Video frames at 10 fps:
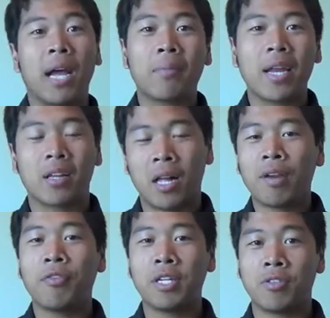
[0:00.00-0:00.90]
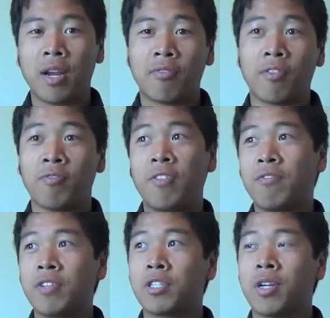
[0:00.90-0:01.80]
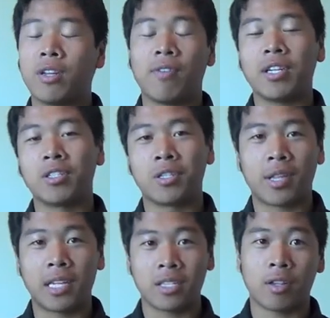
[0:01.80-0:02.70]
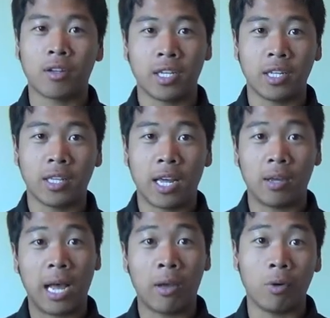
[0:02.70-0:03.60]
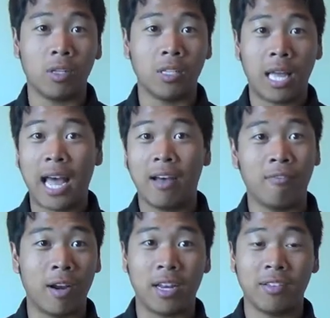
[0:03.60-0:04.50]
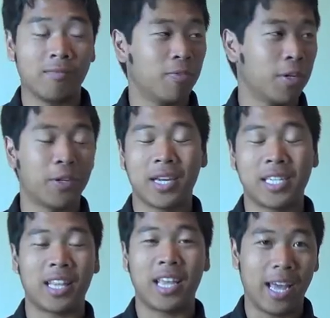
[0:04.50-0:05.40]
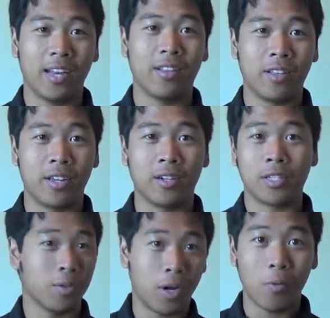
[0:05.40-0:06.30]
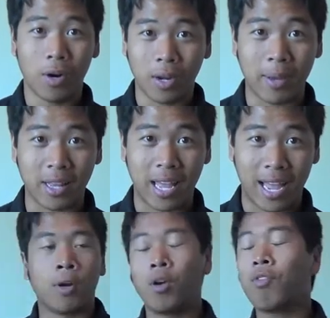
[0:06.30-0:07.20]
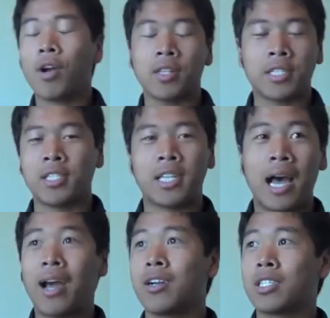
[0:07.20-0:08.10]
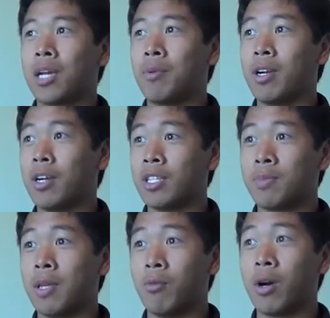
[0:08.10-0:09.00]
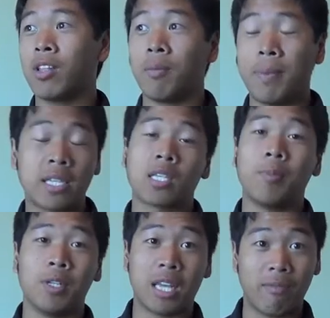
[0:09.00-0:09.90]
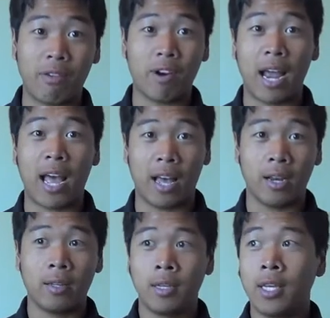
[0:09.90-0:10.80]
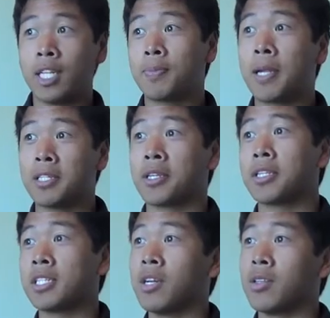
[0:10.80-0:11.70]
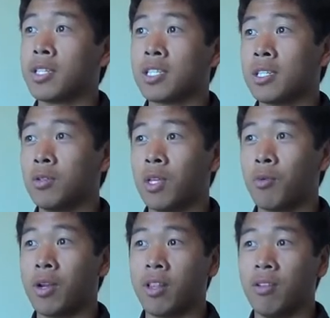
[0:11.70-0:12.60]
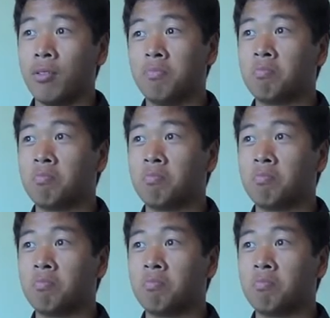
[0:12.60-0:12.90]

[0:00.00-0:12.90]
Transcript: But I am getting a lot of footage ready for FIFA Street Adventures 2013 that I will have ready for you guys at the end of the year, so don't worry about that. But overall, this entire summer has been one of the best summers I've ever had, especially considering this is only one of the